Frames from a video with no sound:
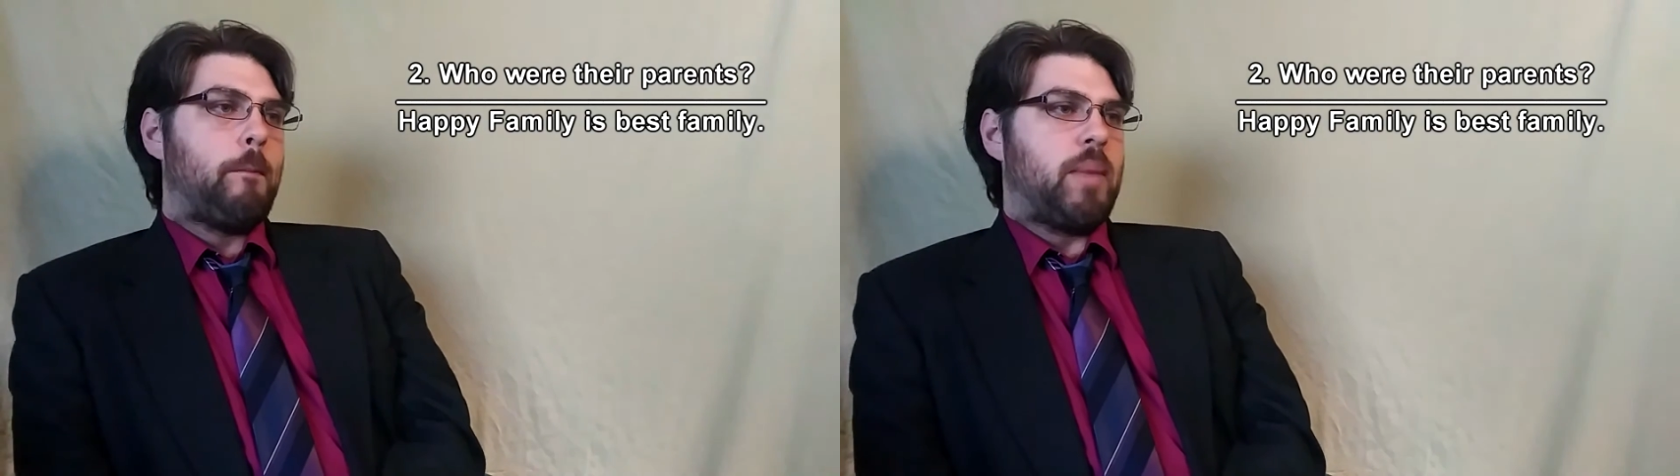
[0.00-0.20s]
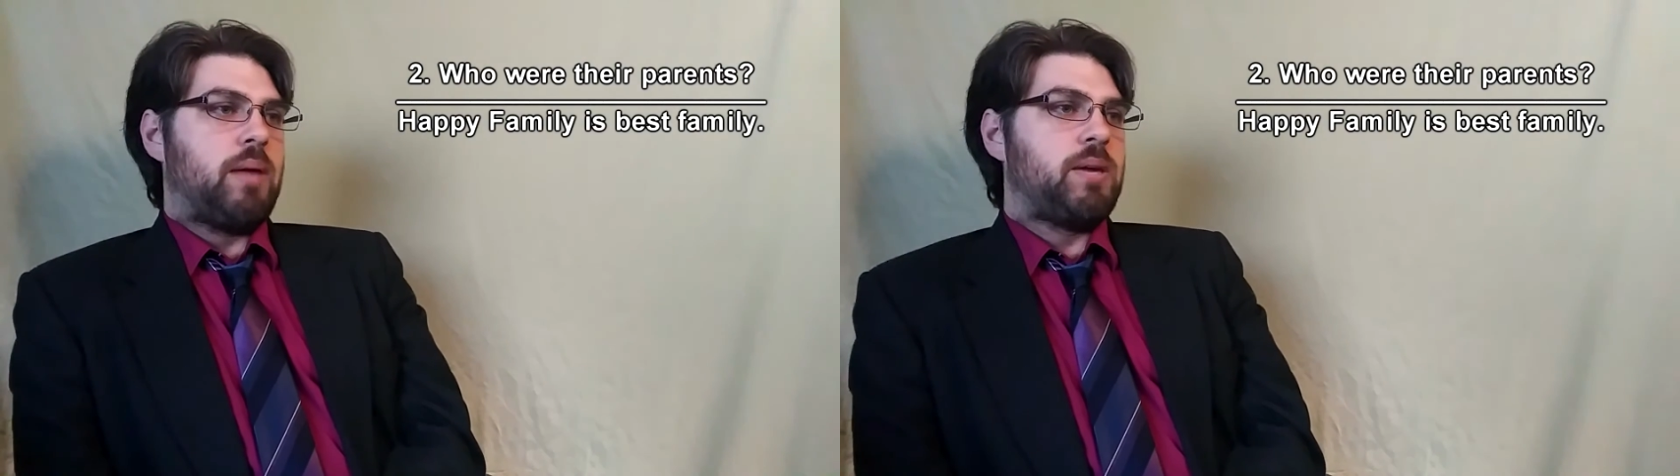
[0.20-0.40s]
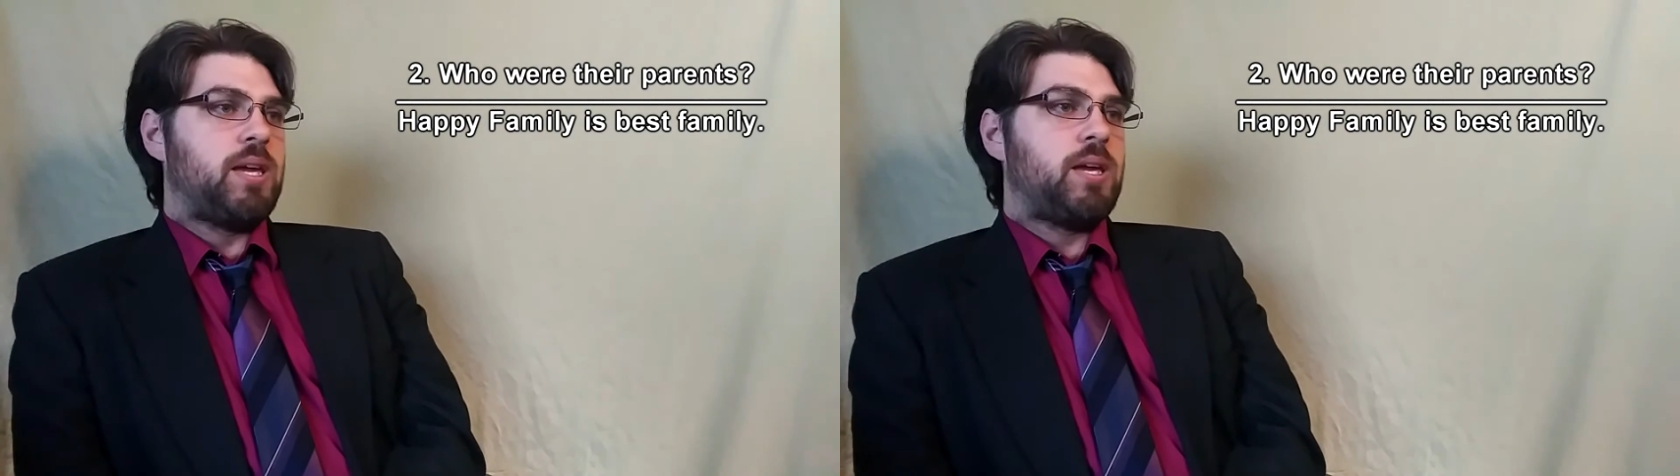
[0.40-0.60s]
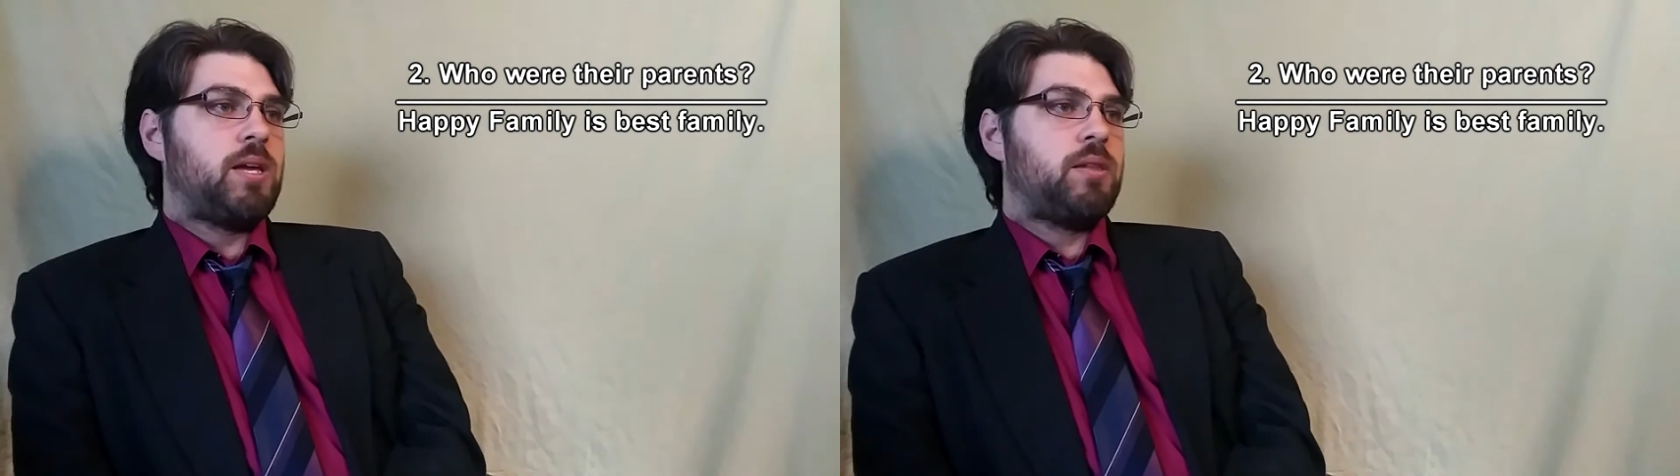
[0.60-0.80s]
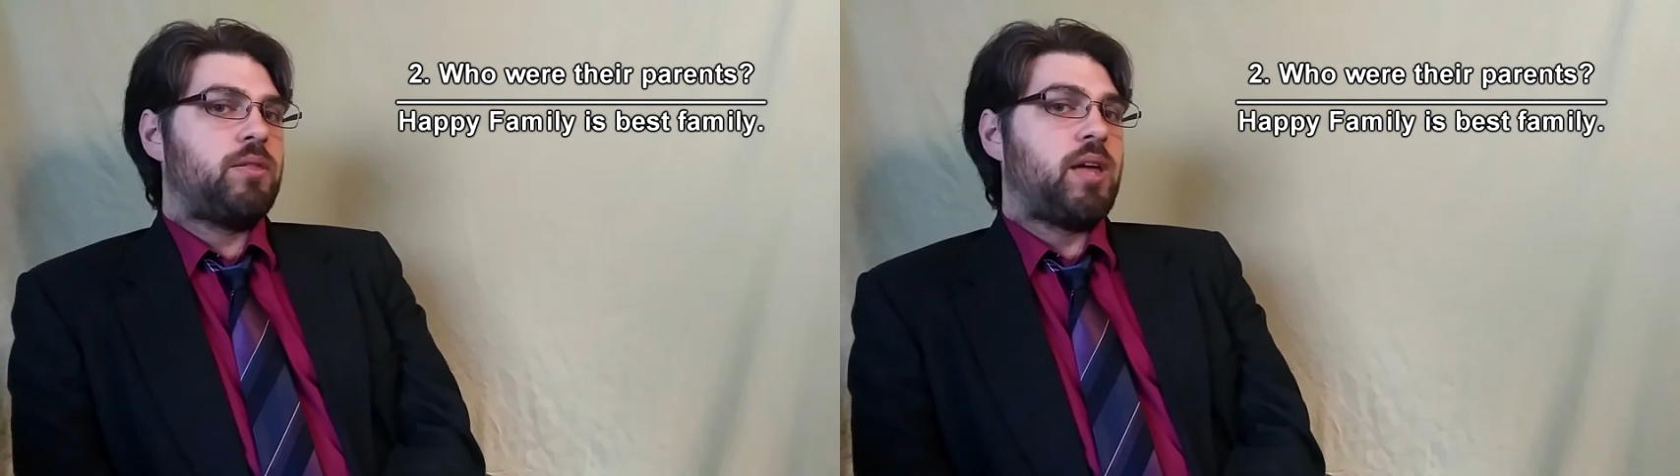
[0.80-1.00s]

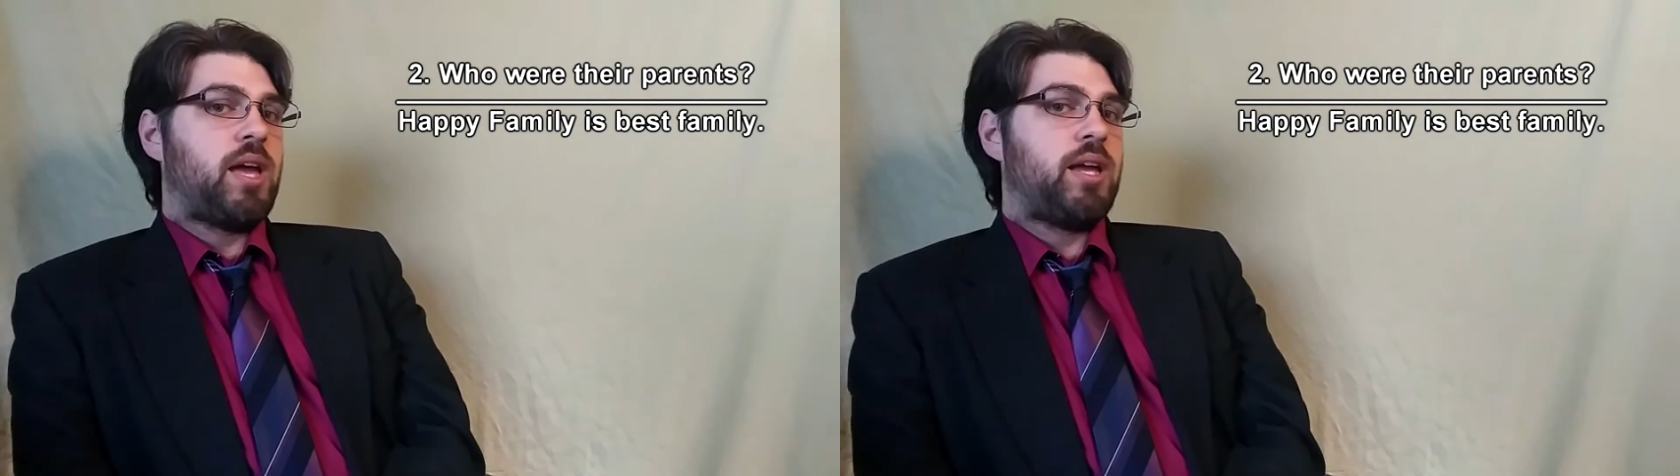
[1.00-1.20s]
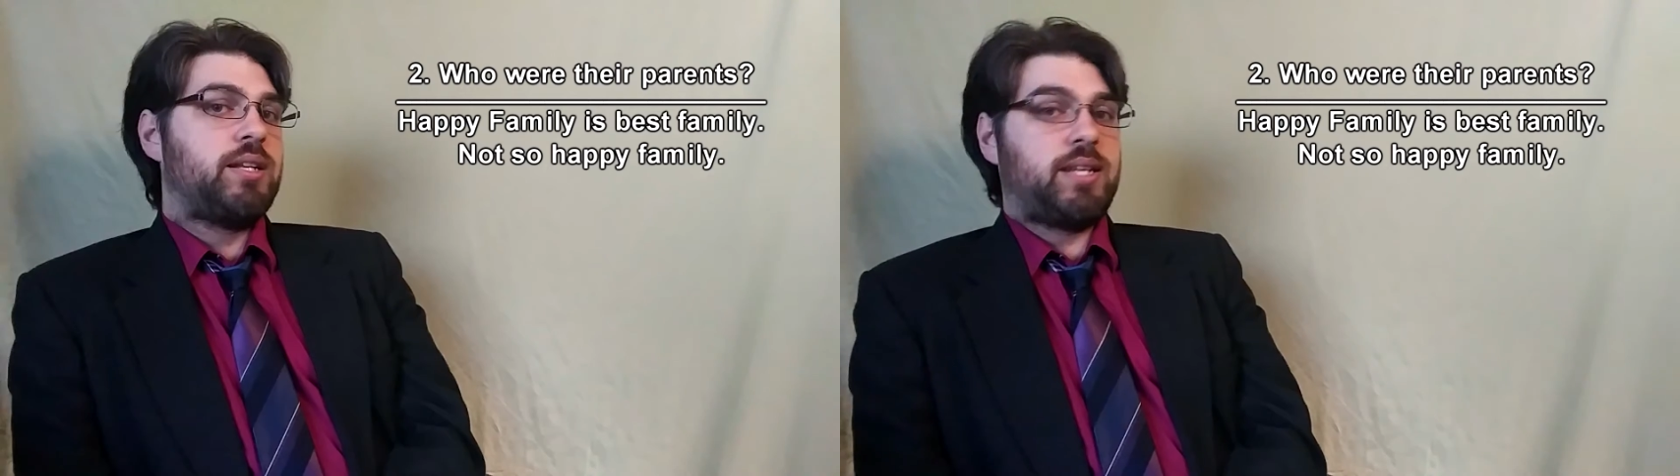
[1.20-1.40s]
Maybe they